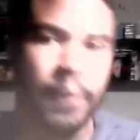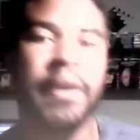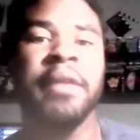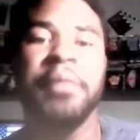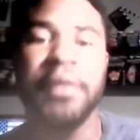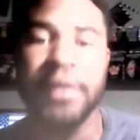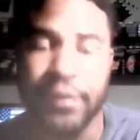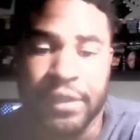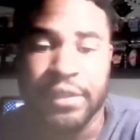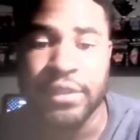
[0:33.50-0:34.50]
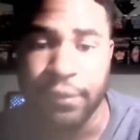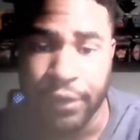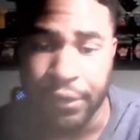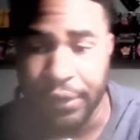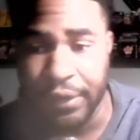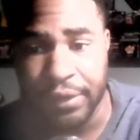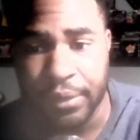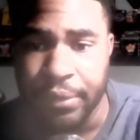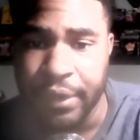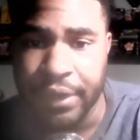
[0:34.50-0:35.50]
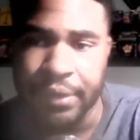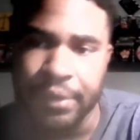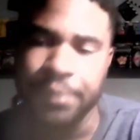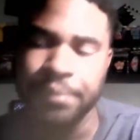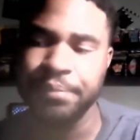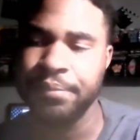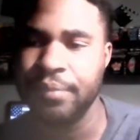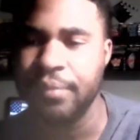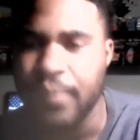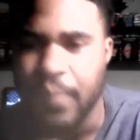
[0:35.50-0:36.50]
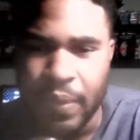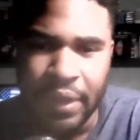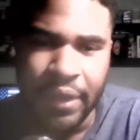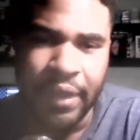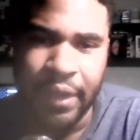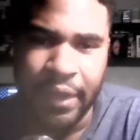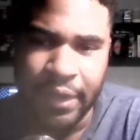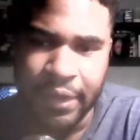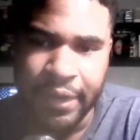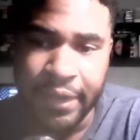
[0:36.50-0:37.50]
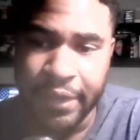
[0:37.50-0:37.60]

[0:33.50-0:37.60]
that I believe is severely underrated. And